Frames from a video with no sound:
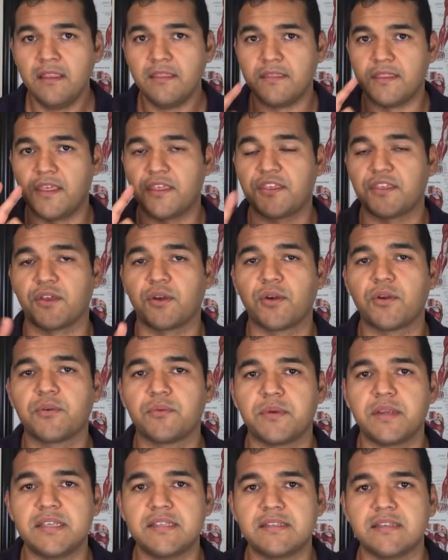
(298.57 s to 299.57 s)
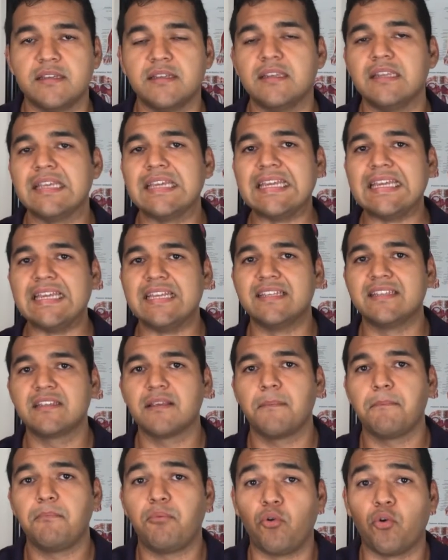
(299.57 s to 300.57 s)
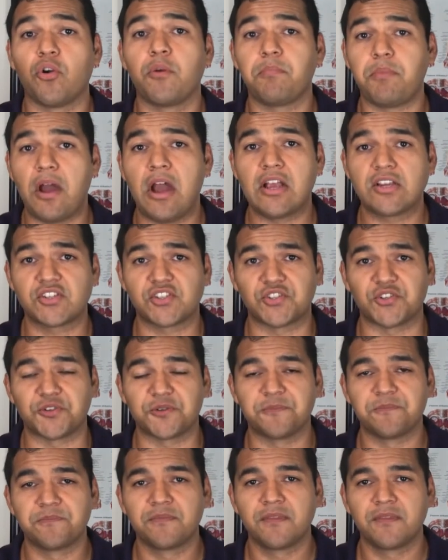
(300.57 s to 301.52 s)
The third reason is poor posture.